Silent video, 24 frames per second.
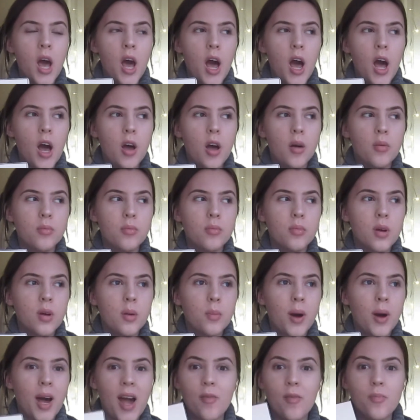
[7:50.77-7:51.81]
um,
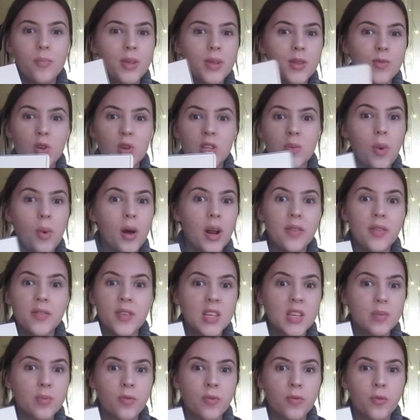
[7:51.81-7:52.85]
but I haven't been to a spa like
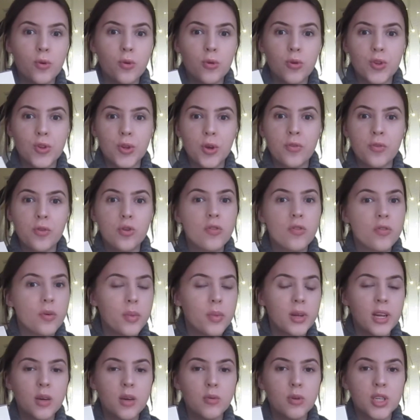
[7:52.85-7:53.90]
this before, so if you're not
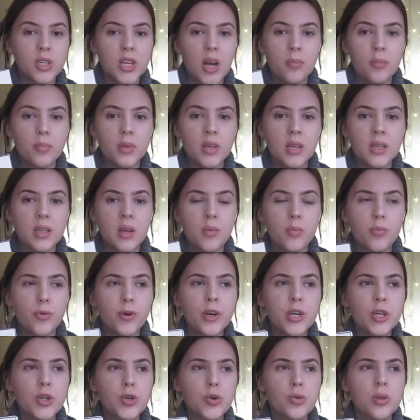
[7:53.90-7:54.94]
familiar with Champneys, I'm
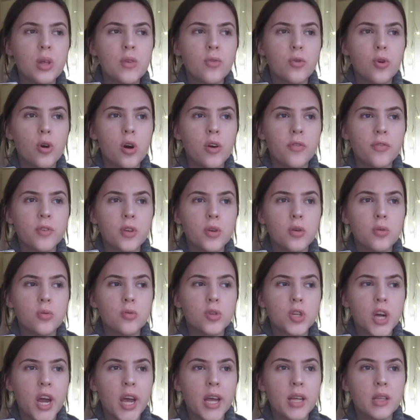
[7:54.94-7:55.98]
pretty sure they've got a few
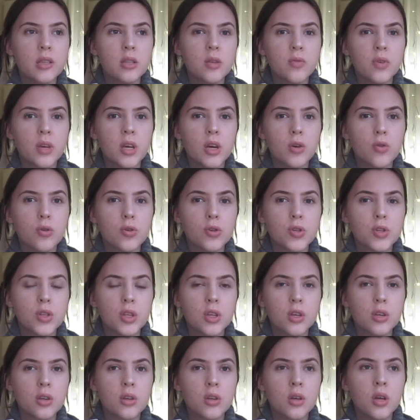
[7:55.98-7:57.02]
chains of it across
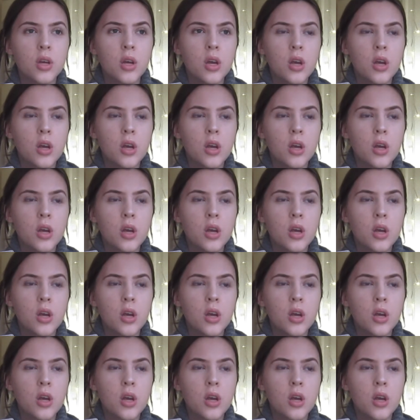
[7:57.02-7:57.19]
the